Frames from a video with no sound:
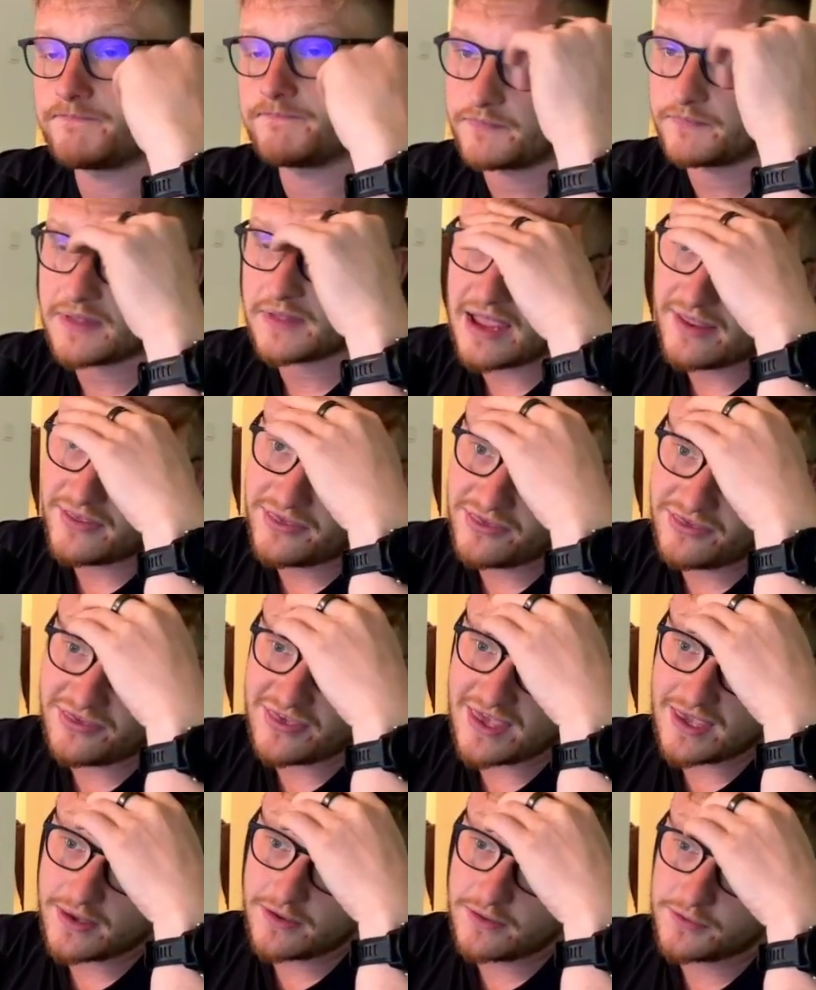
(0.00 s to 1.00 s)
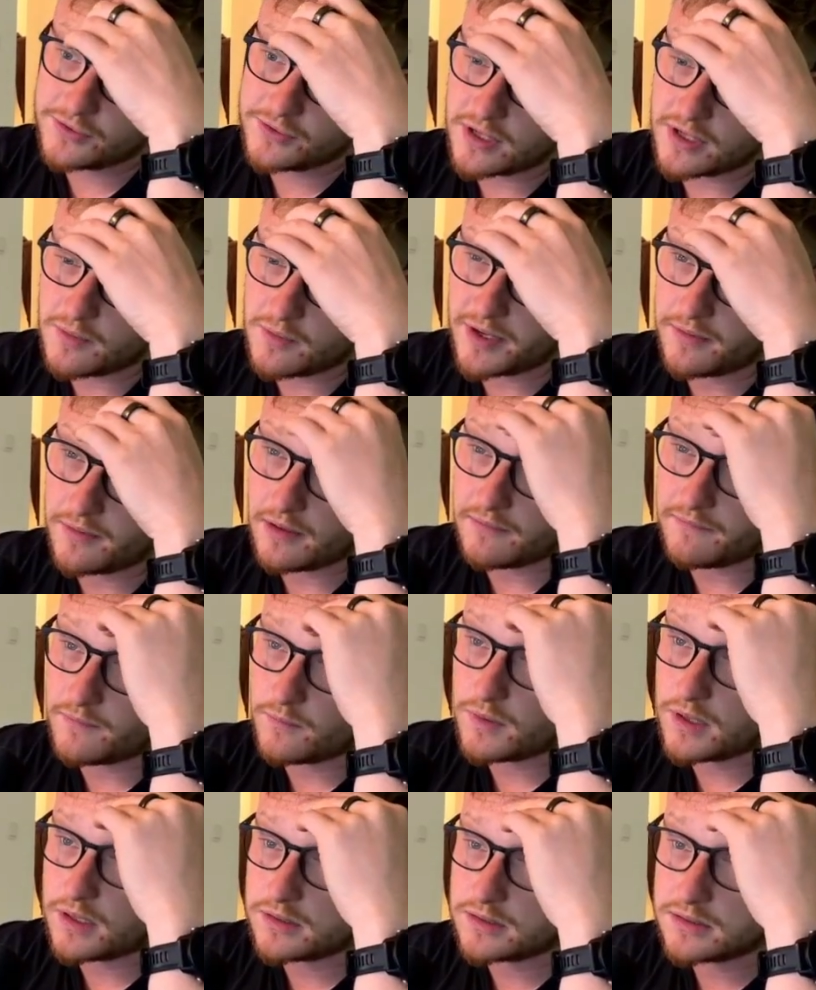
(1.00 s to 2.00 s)
I think you should. How many you have?
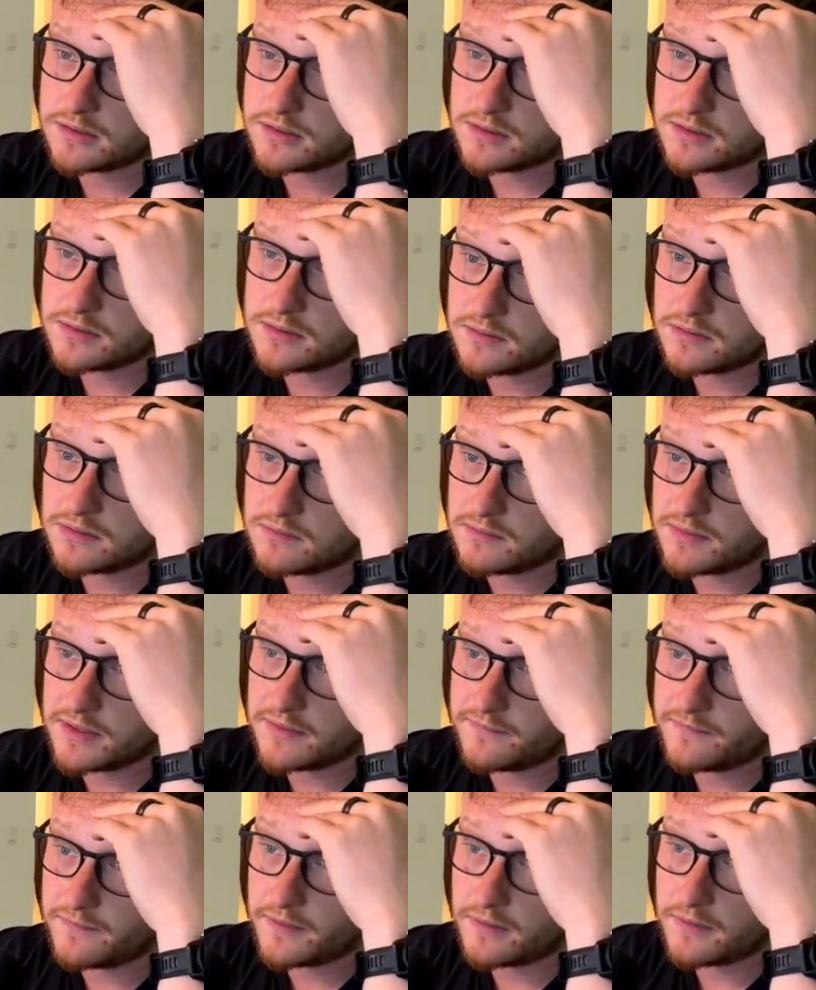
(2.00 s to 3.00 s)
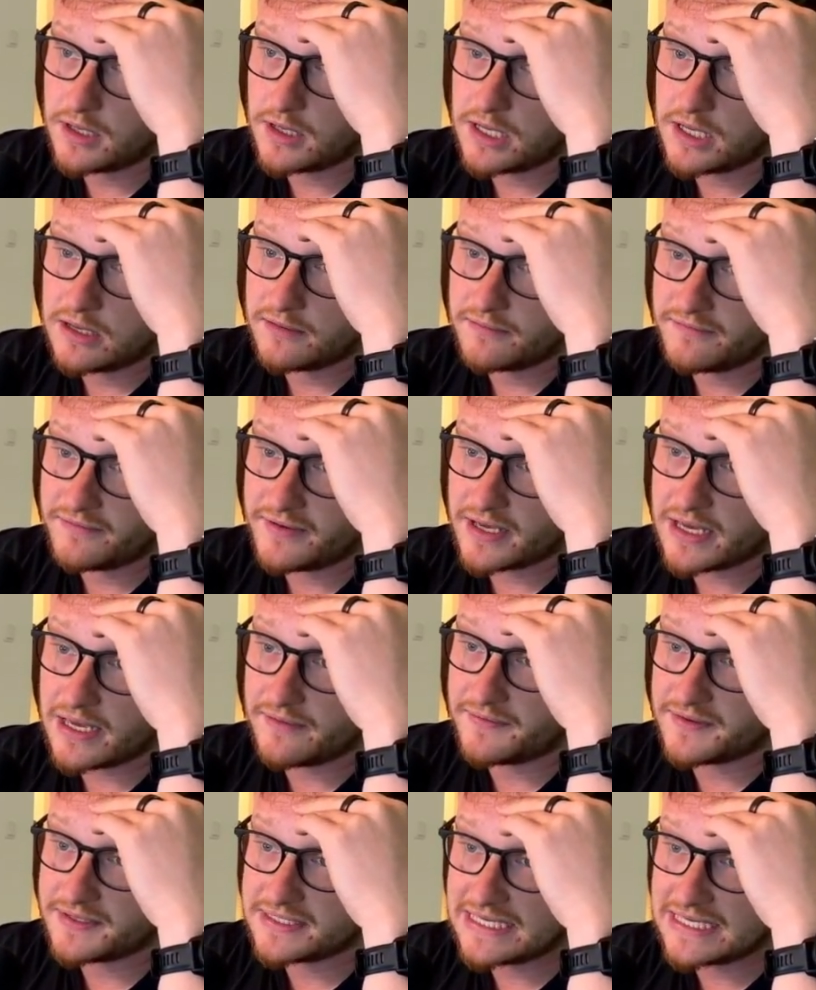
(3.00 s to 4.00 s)
1, 2, 3, 4, 5,
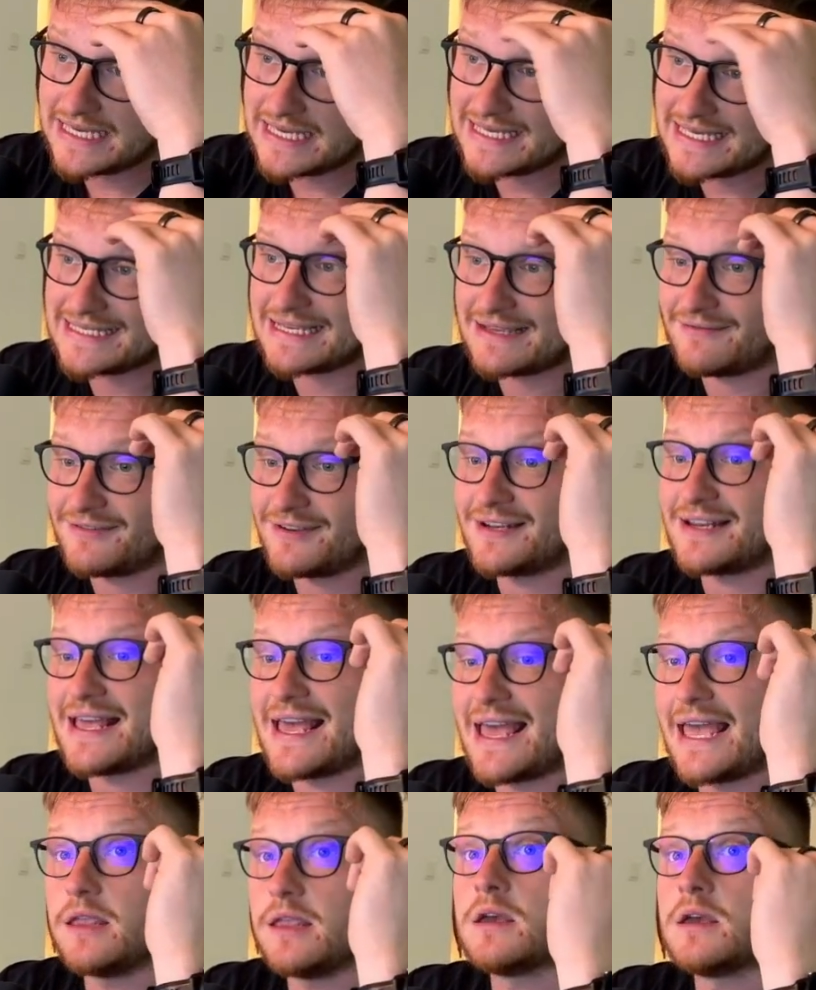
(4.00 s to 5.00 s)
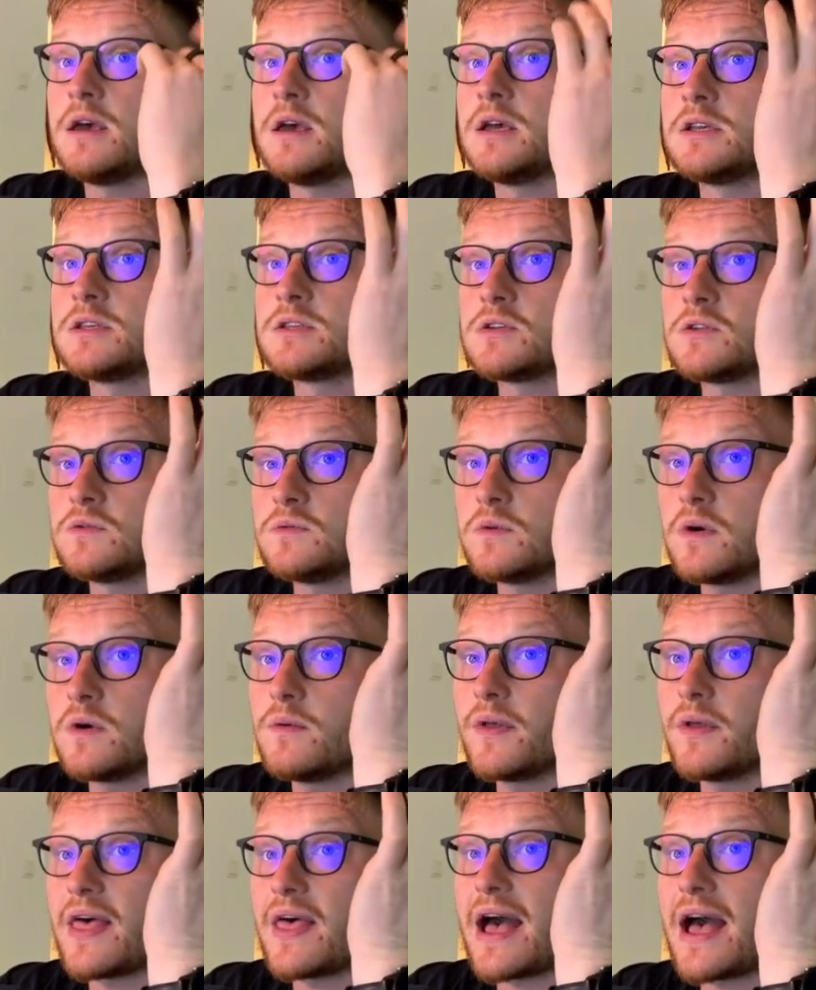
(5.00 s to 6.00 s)
6, 7, 8. So
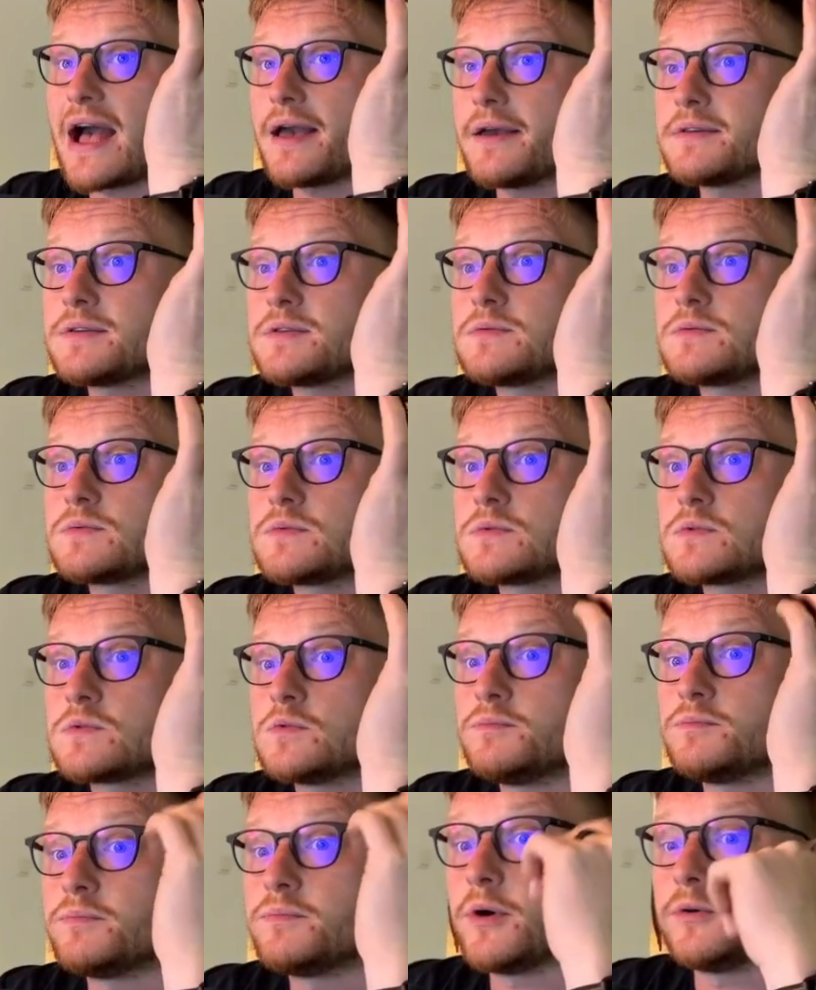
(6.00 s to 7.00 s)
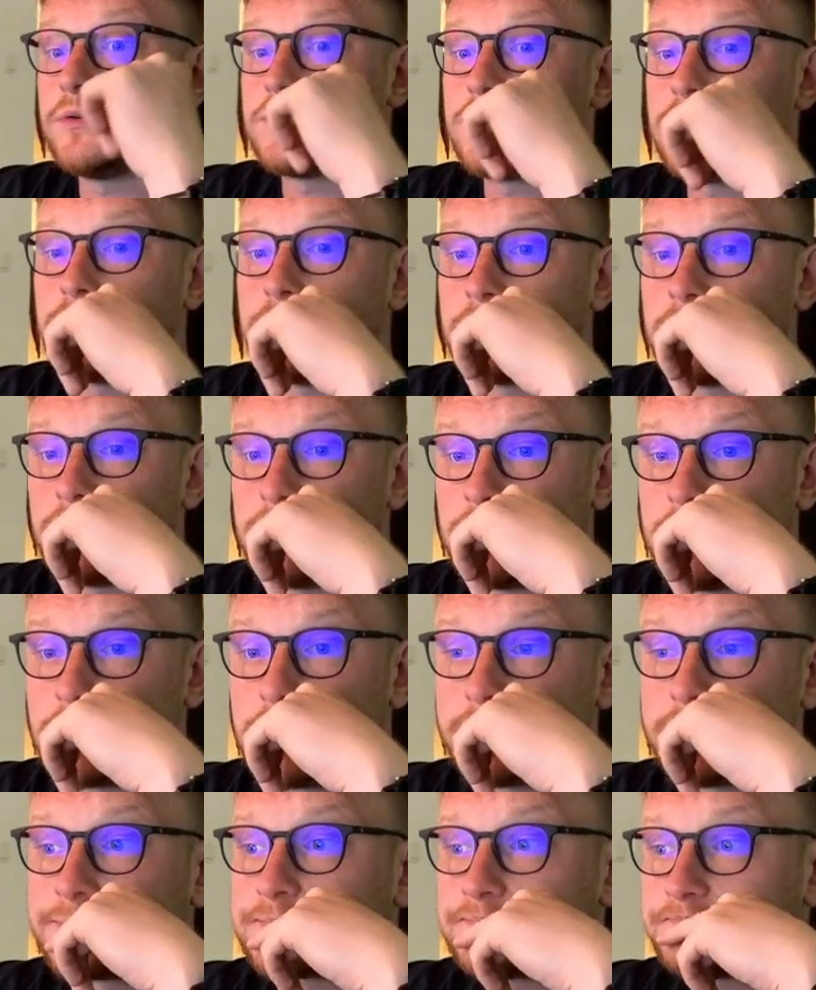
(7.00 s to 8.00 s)
what I suppose you could
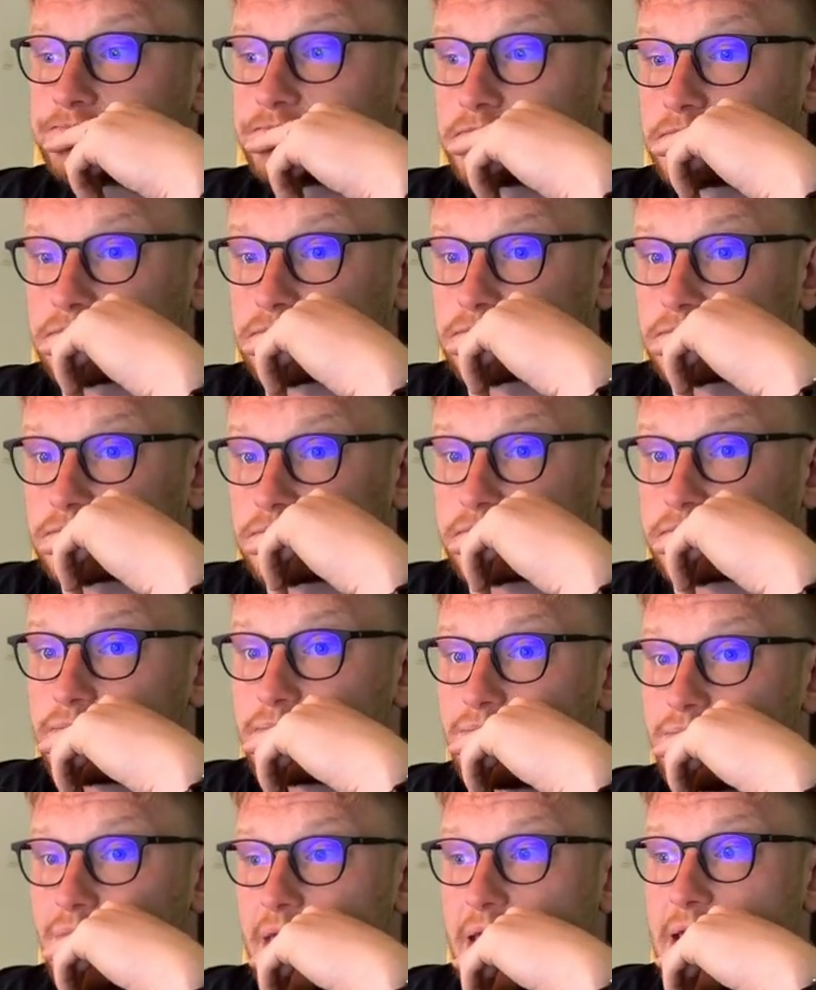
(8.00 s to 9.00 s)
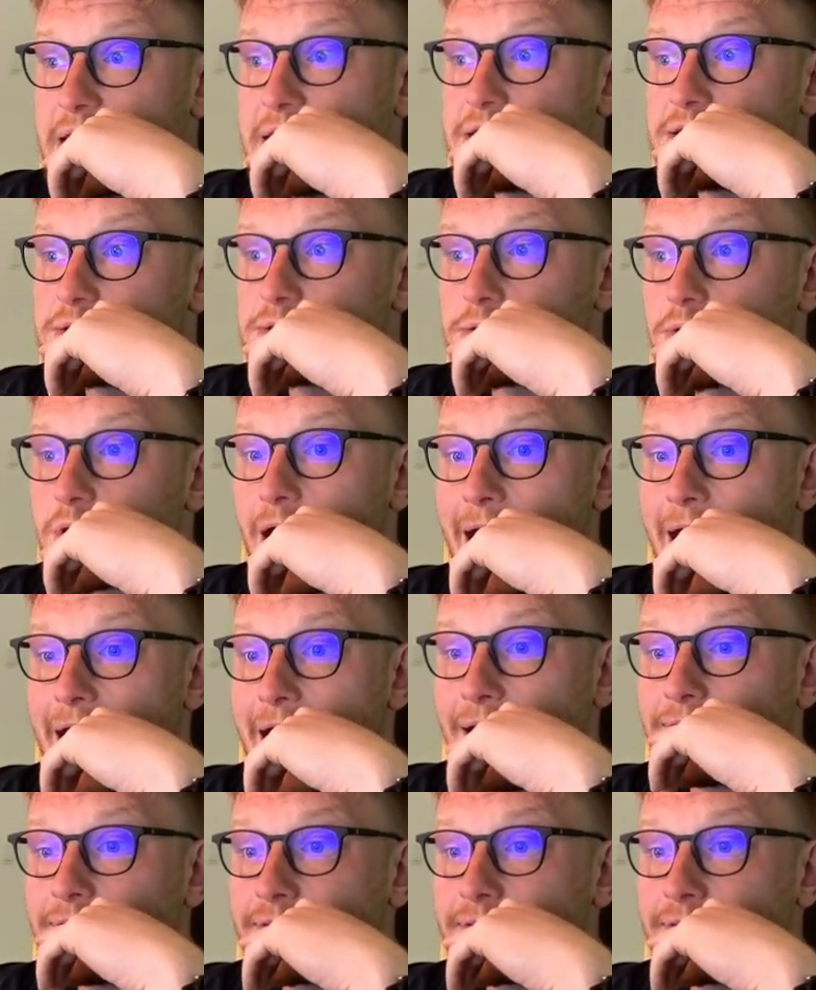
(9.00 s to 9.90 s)
do is to have